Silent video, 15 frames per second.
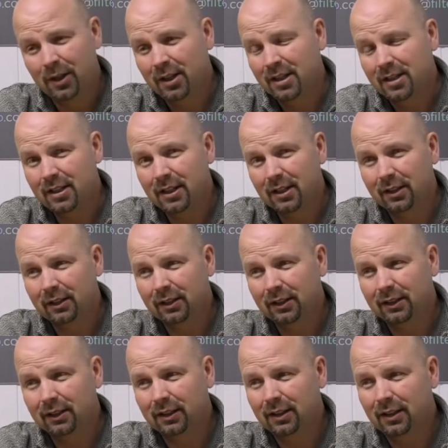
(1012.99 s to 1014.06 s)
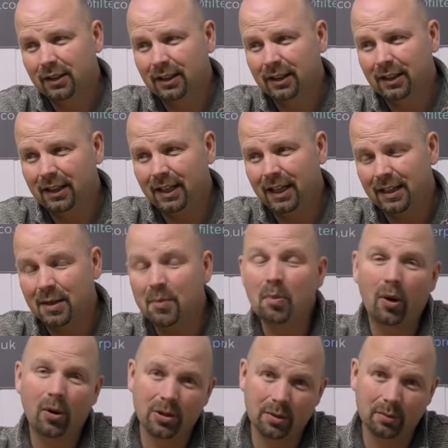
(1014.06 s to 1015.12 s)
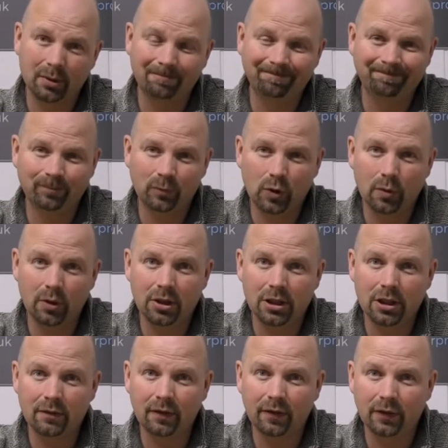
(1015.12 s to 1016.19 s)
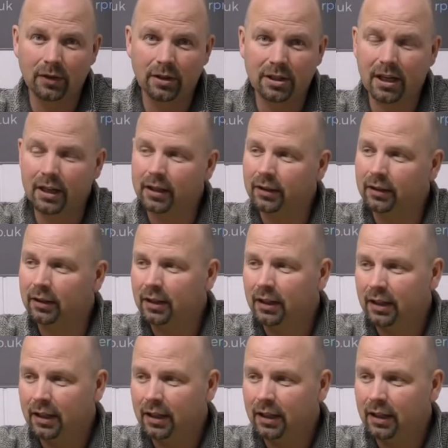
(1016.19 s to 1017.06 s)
saying that it's impossible to achieve a full cycle